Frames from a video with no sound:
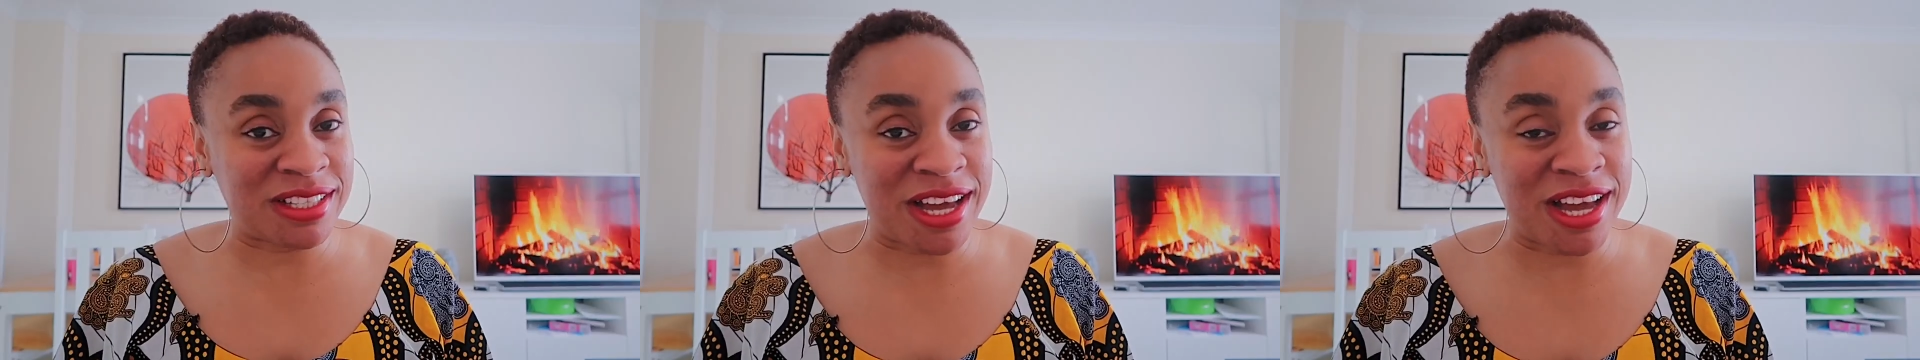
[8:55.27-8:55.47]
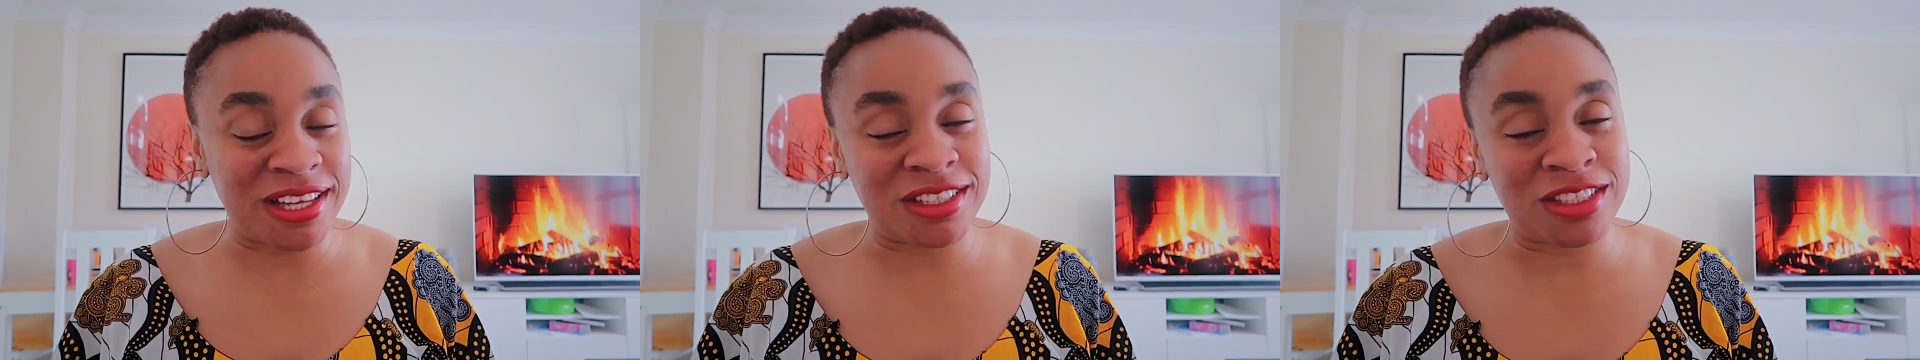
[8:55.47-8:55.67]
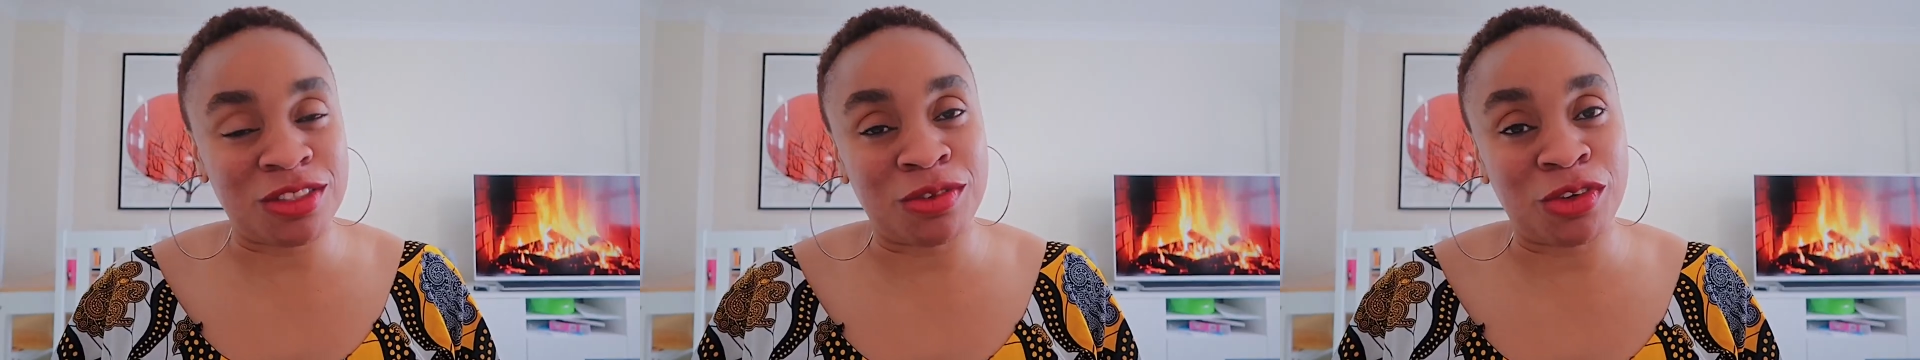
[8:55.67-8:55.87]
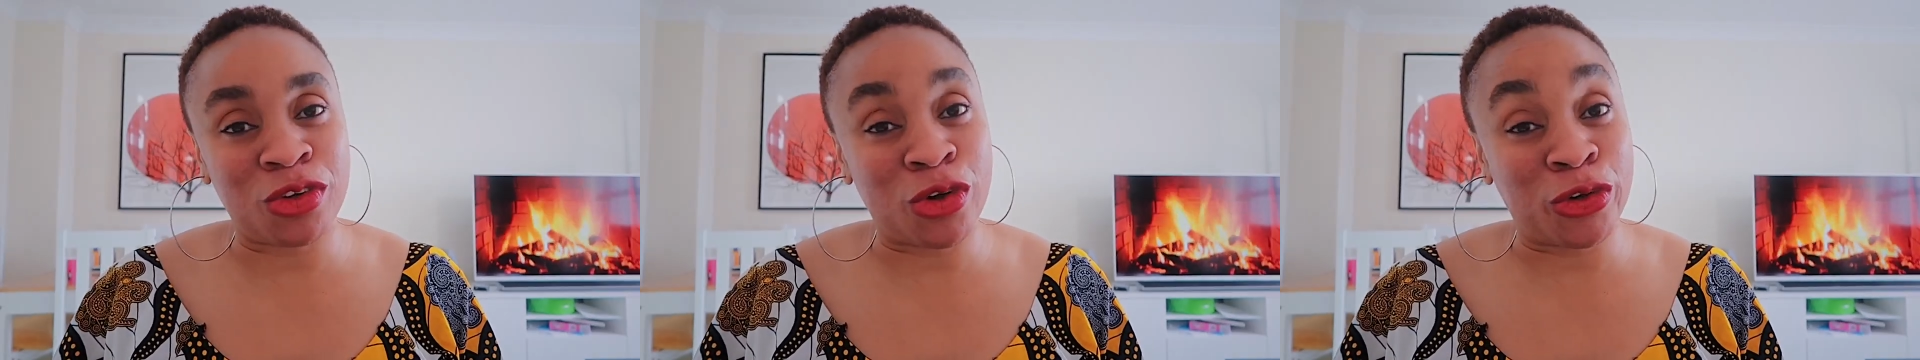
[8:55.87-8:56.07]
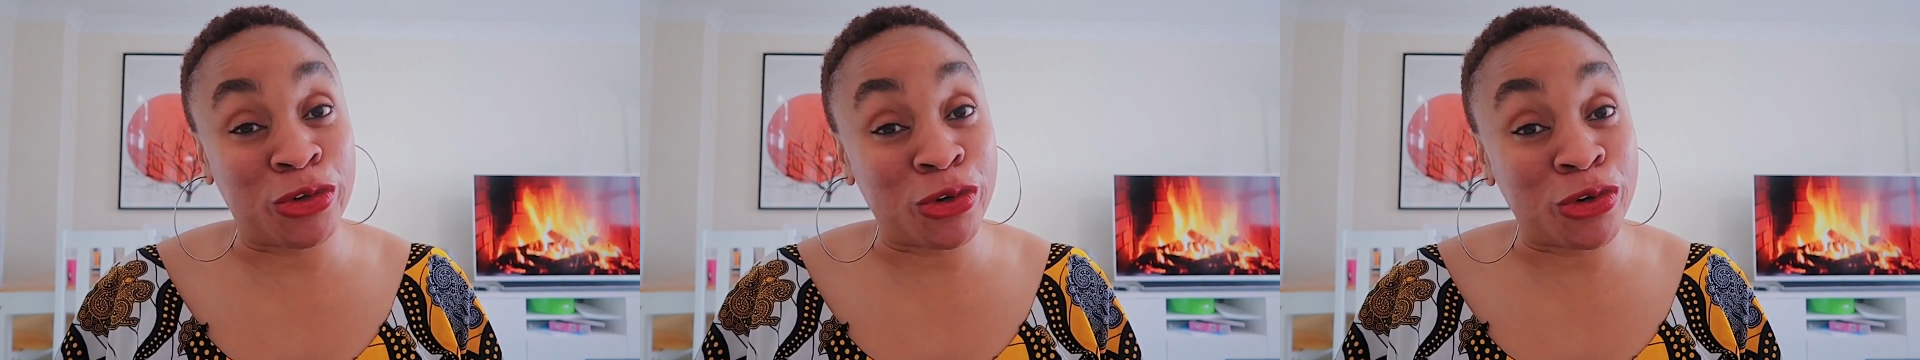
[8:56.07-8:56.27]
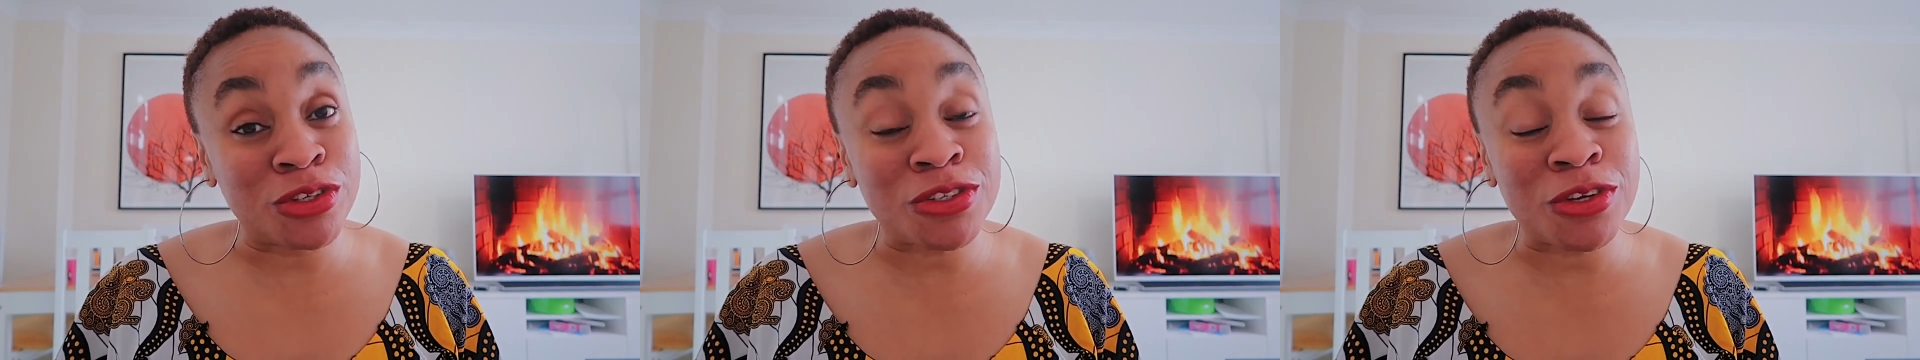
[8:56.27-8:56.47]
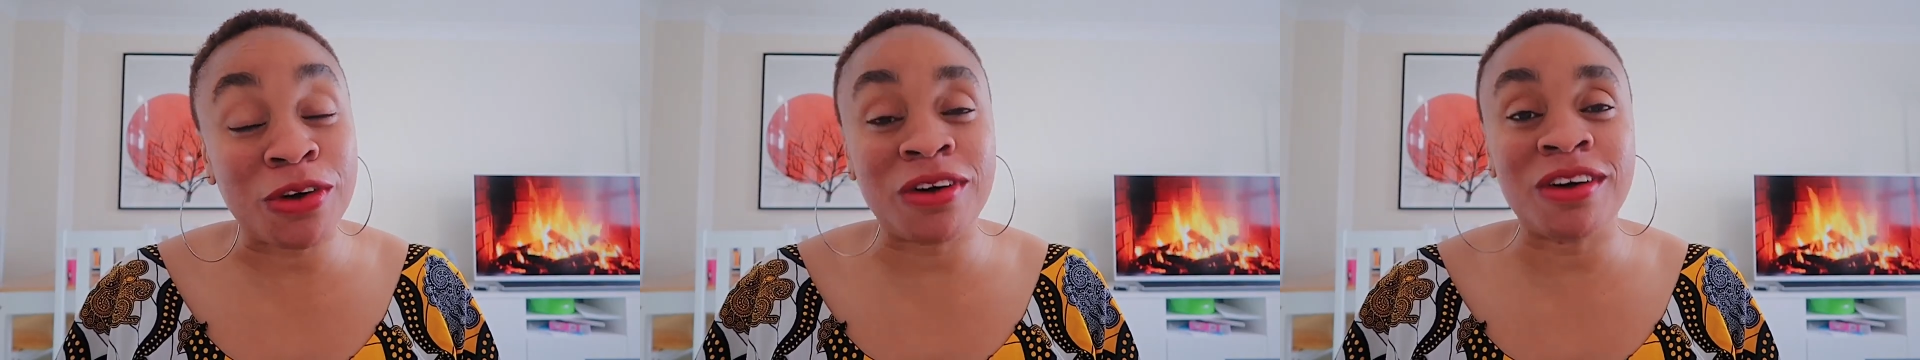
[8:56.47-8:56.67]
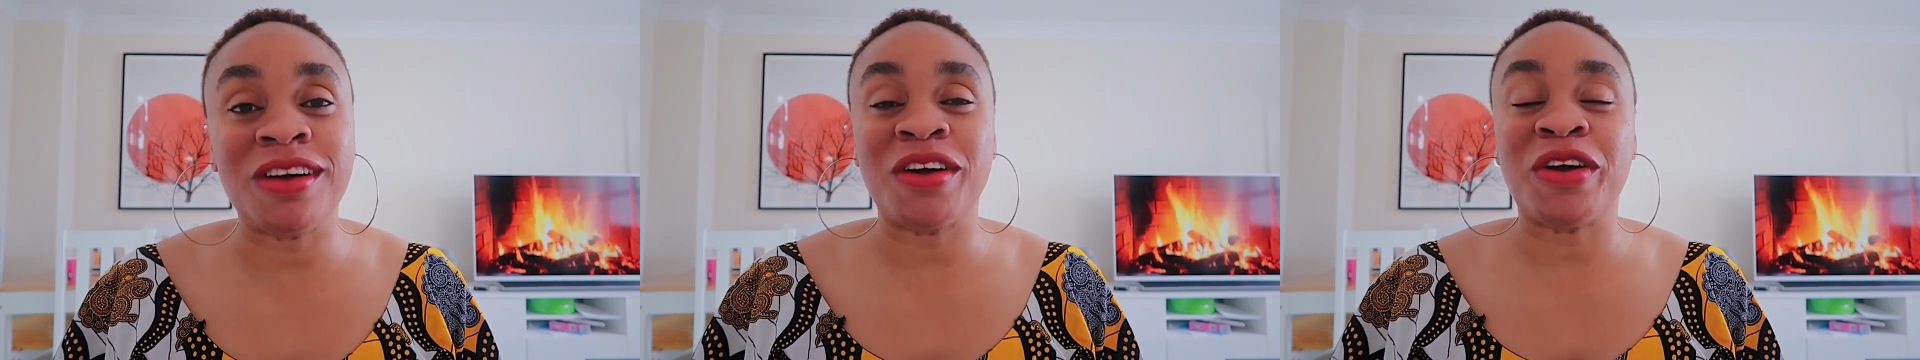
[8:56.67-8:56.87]
eyes is on
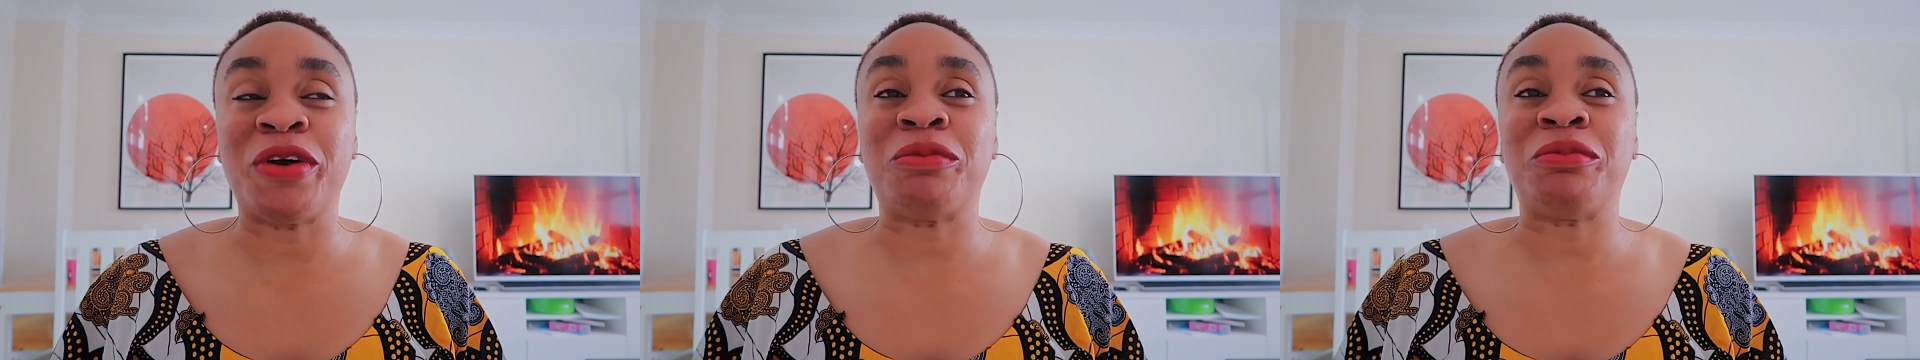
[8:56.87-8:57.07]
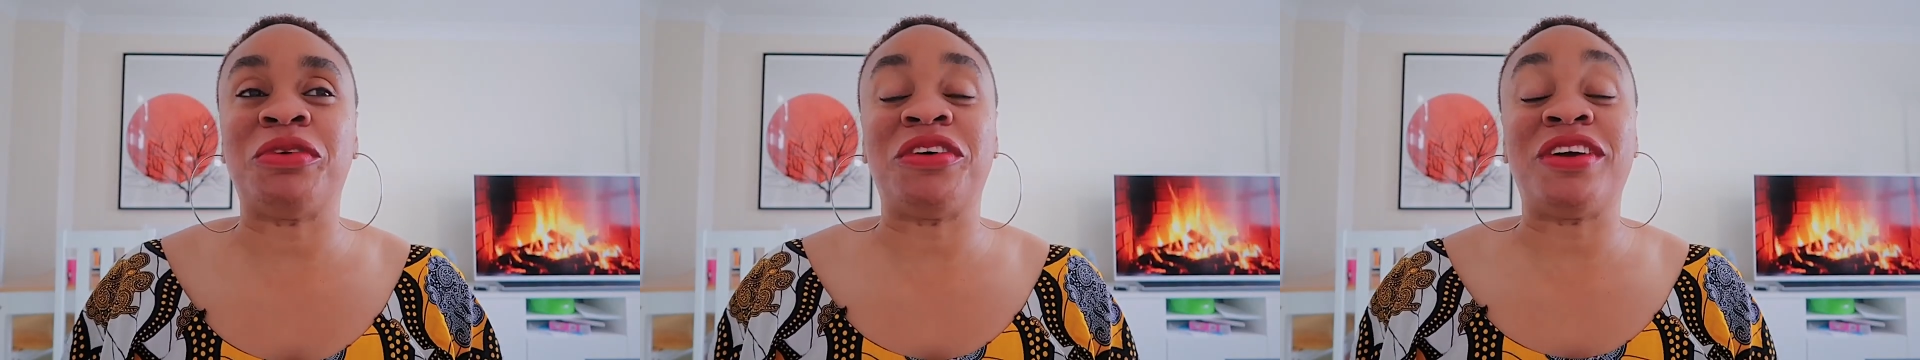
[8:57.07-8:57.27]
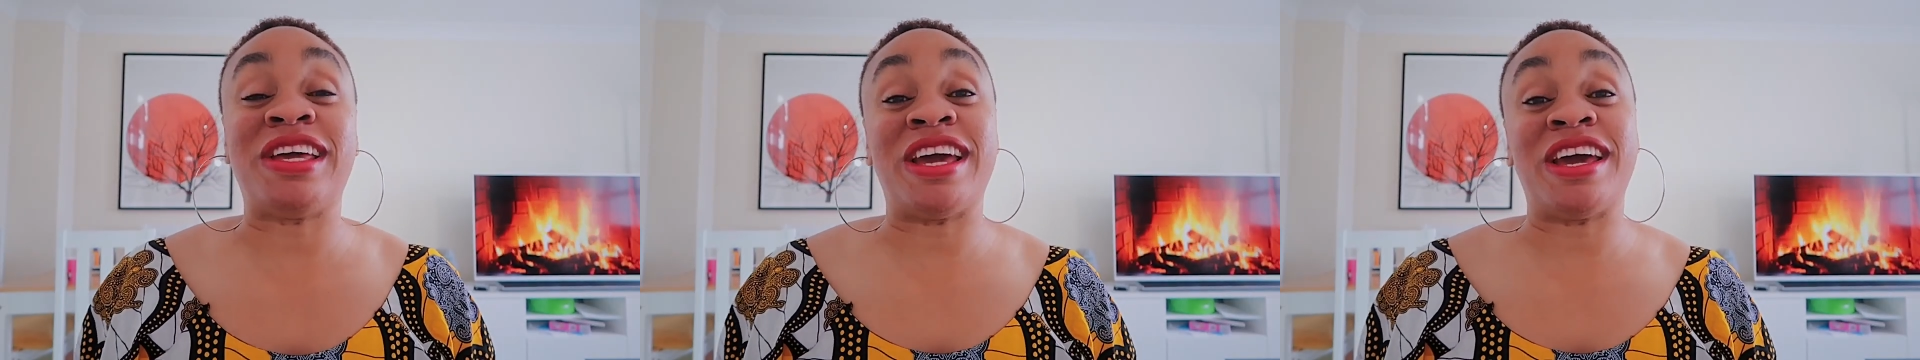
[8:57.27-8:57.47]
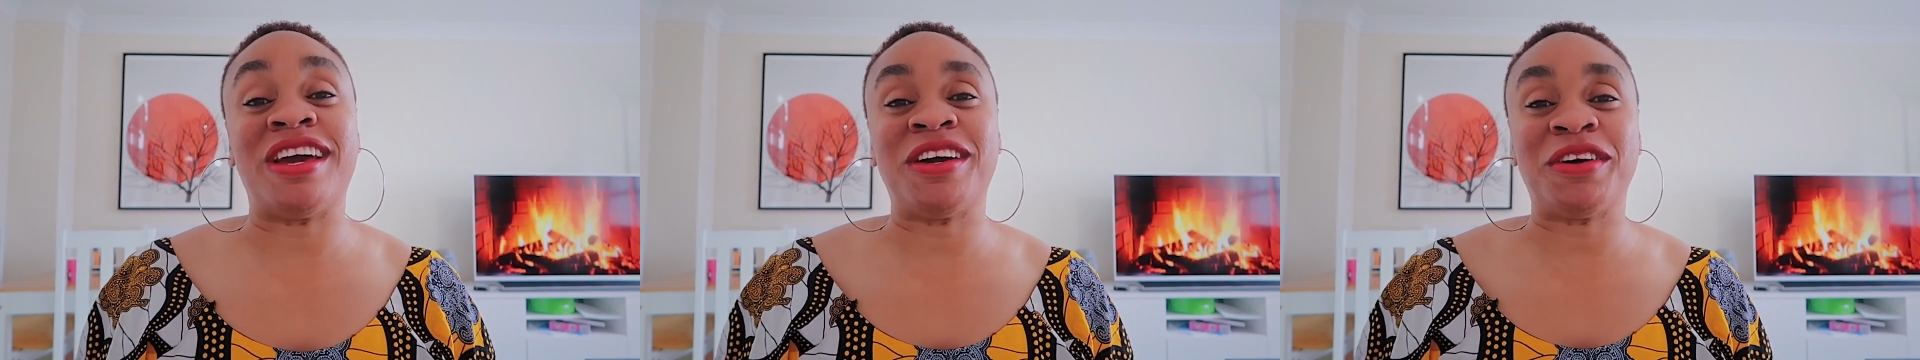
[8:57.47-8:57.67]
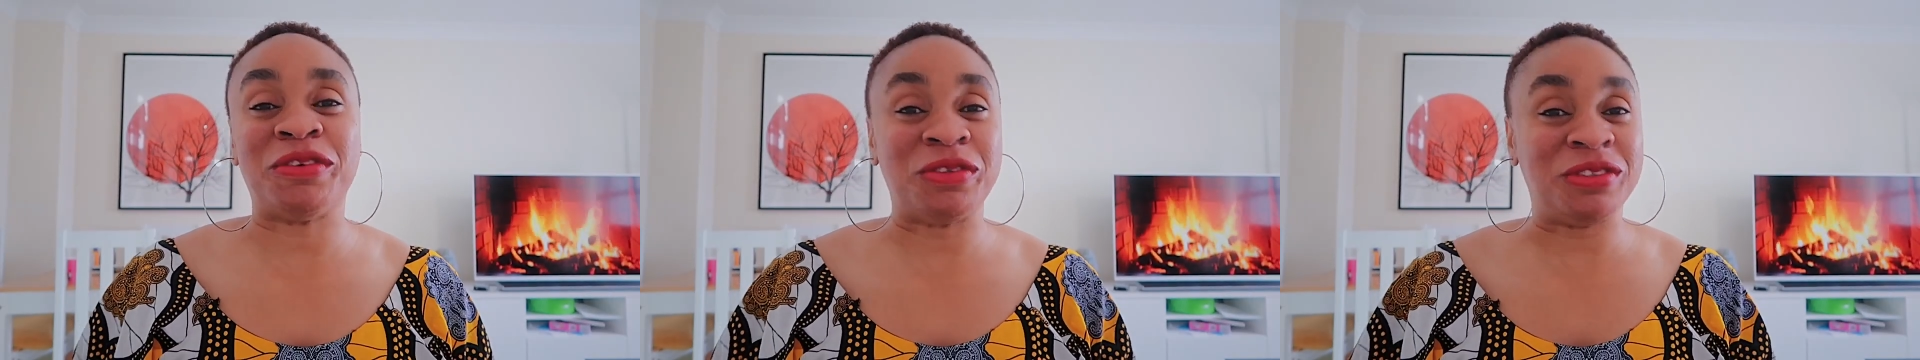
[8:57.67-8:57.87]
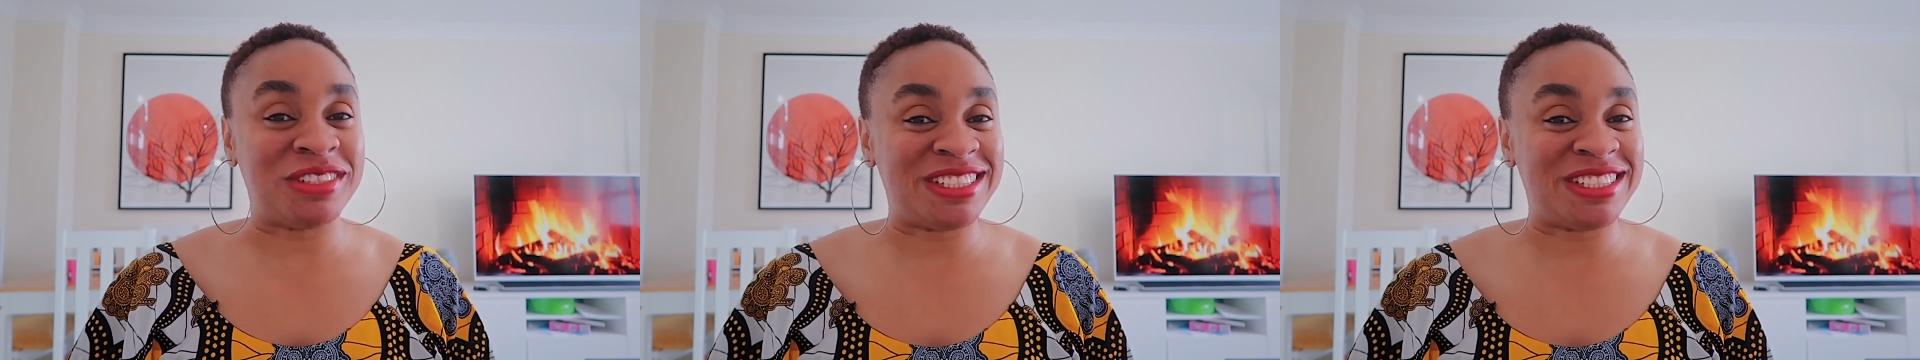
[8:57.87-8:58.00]
Ozo, but yeah, we'll